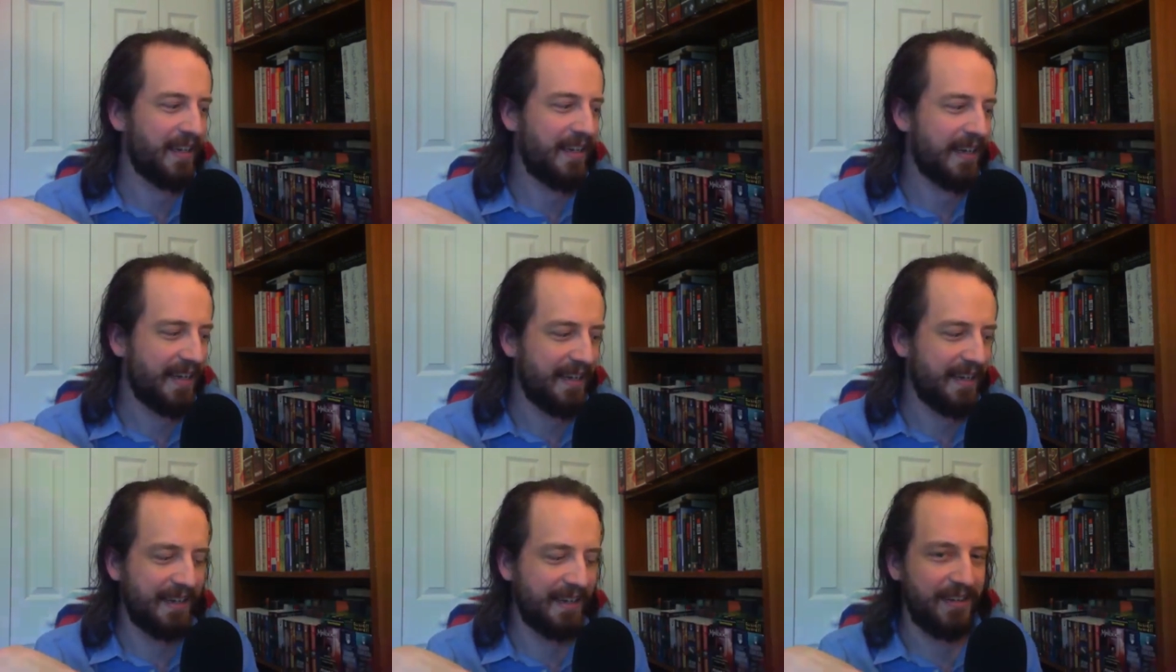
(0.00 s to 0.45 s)

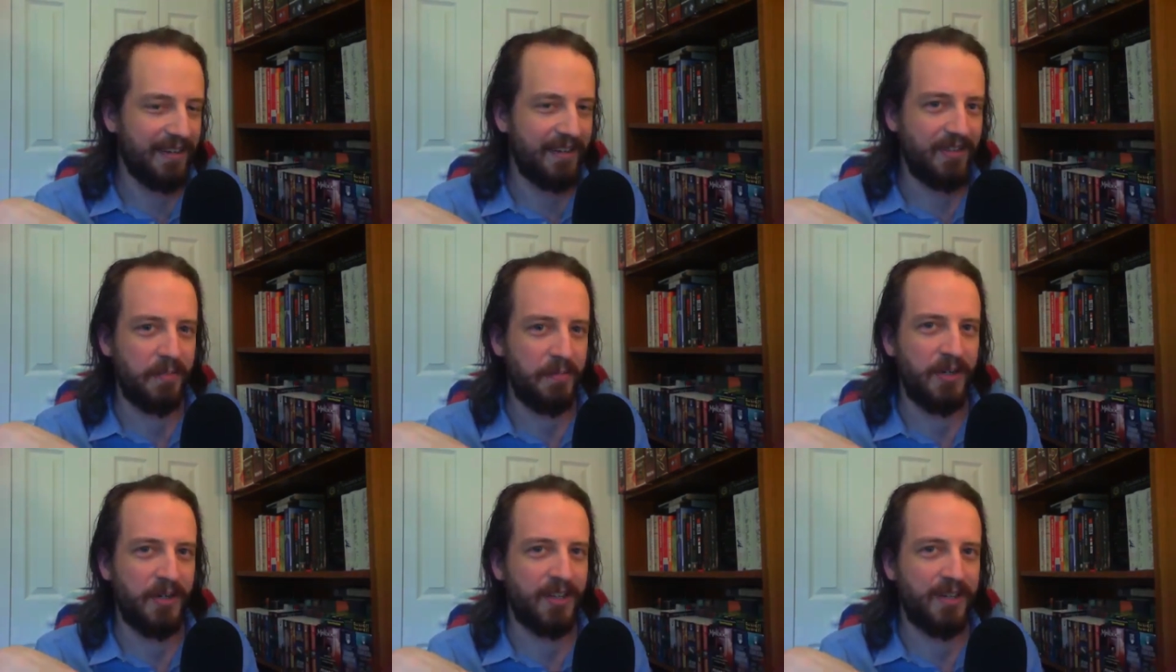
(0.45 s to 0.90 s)
in
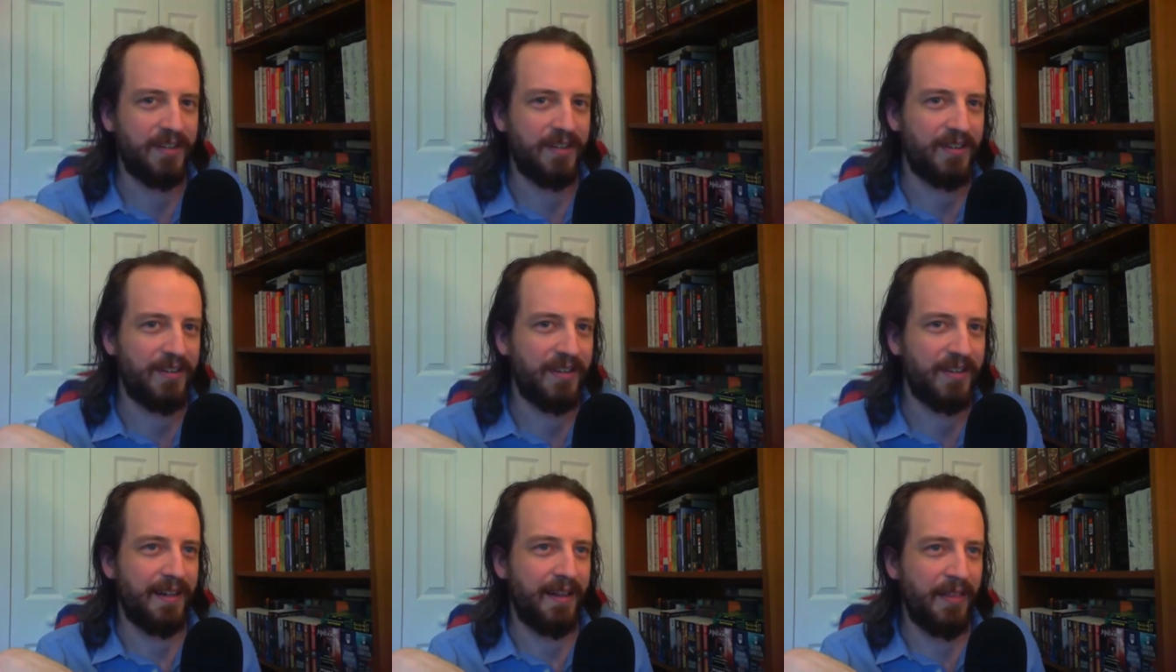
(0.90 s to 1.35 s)
his
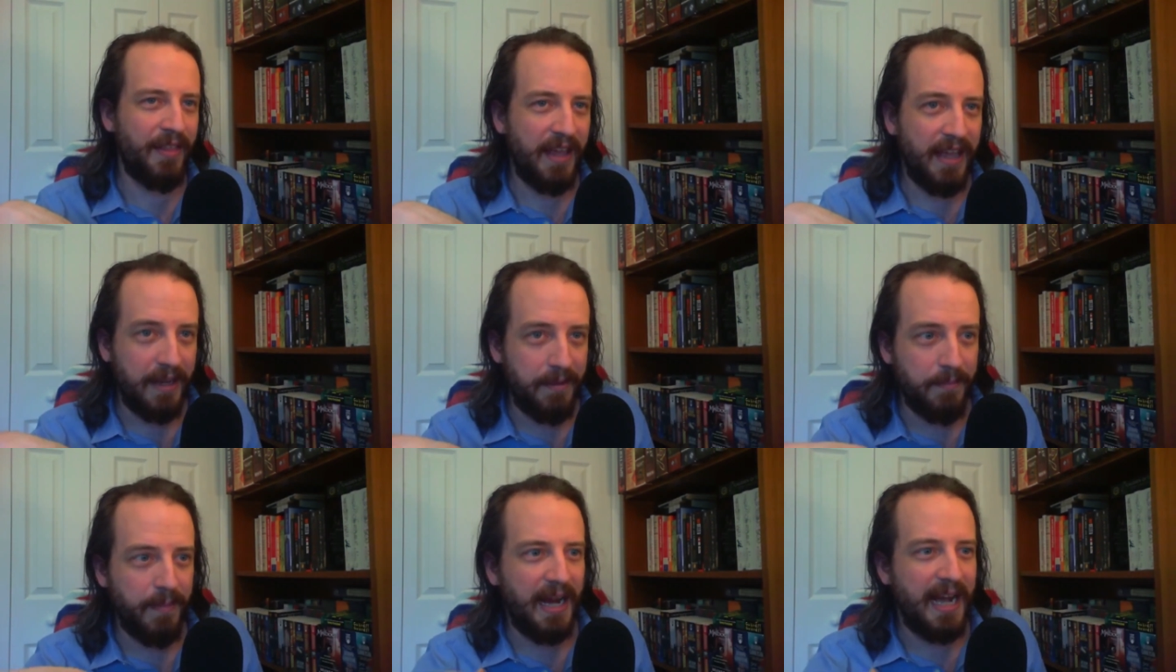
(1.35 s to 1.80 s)
books
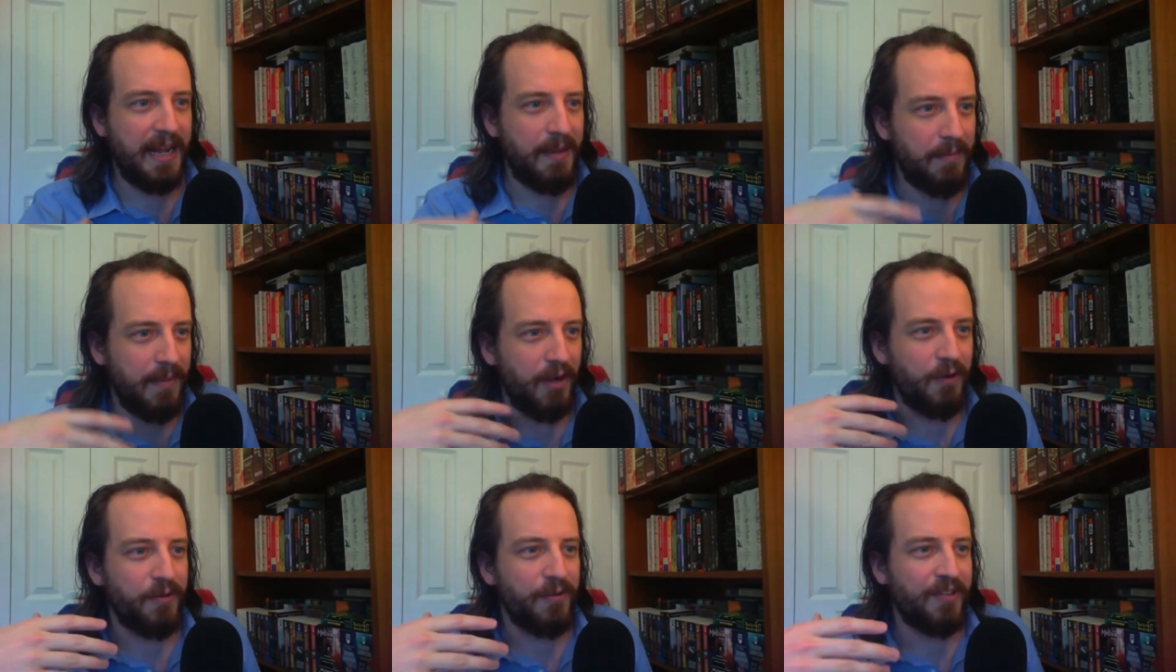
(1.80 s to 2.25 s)
than my
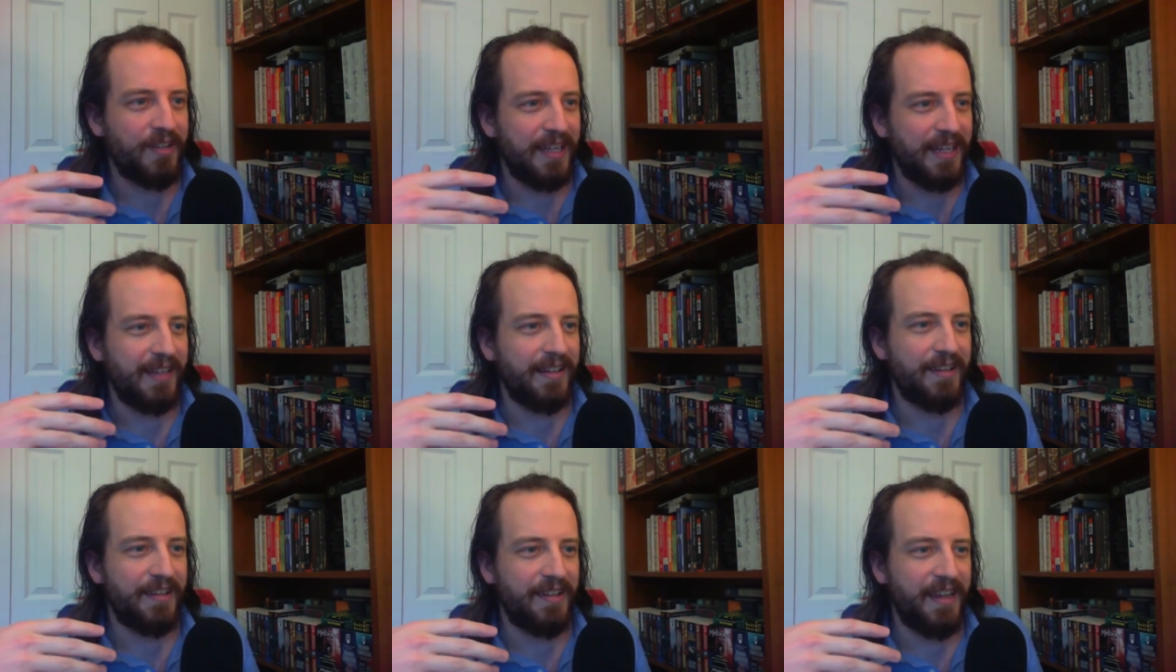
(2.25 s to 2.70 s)
most
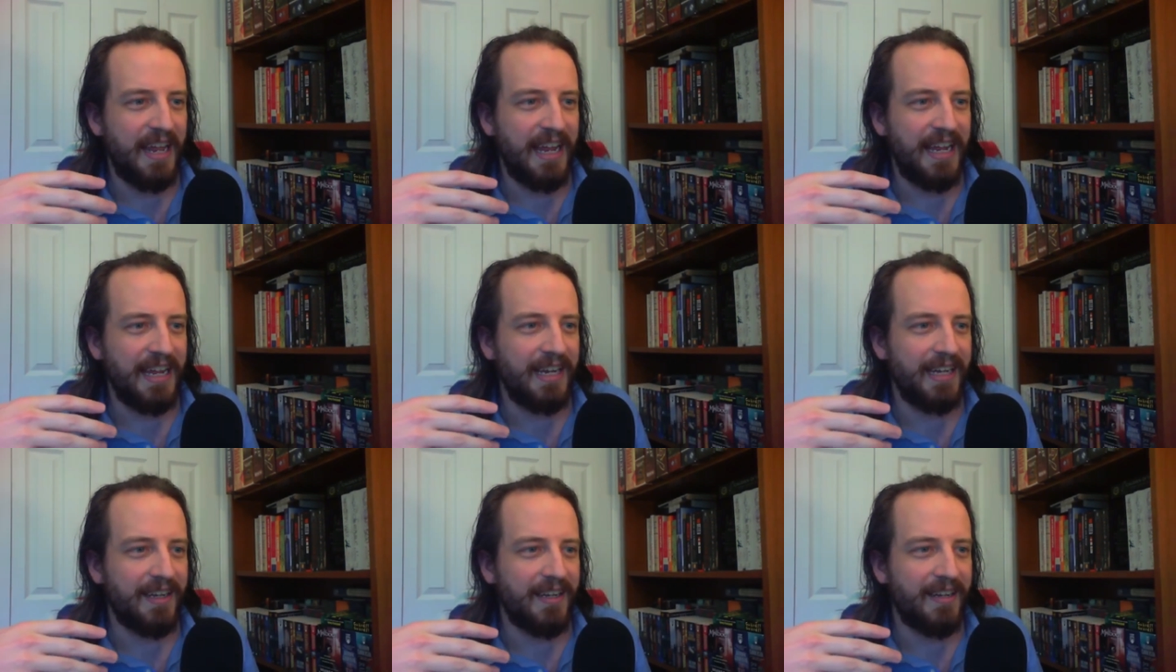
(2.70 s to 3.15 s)

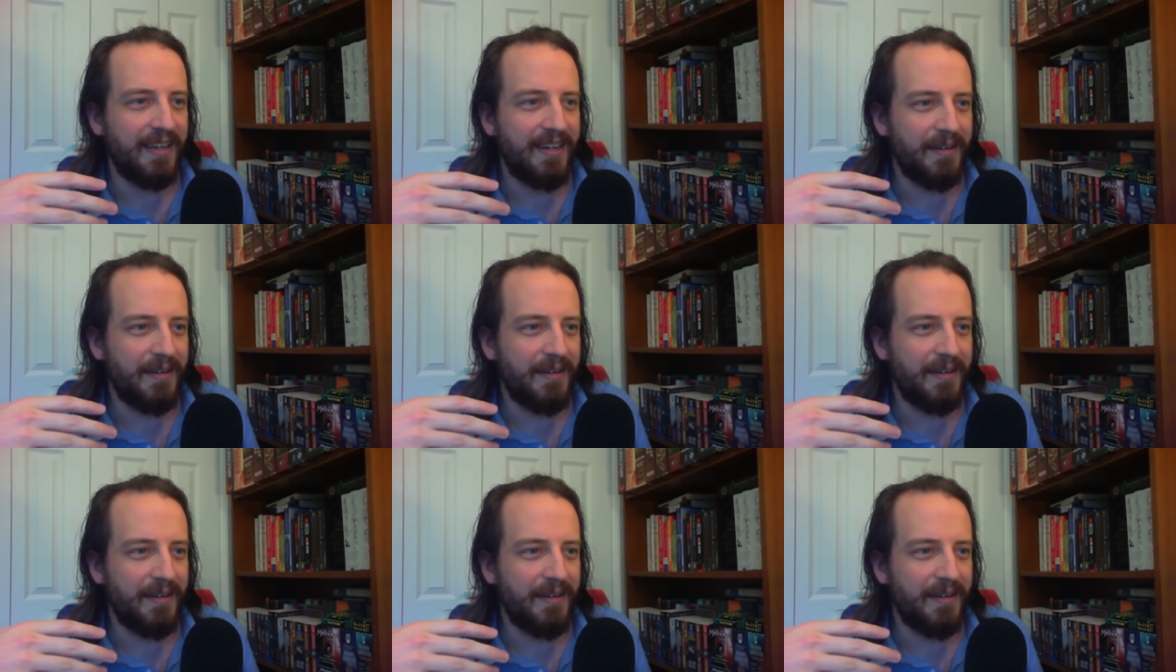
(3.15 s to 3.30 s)
insane